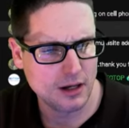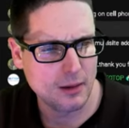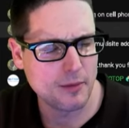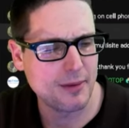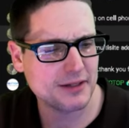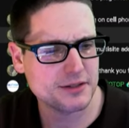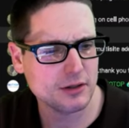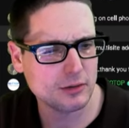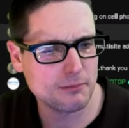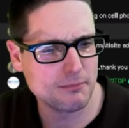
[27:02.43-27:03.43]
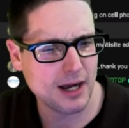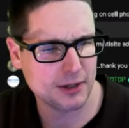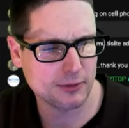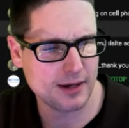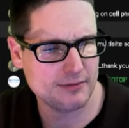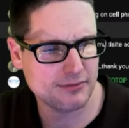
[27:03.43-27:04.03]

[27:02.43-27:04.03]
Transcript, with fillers: I'm about to migrate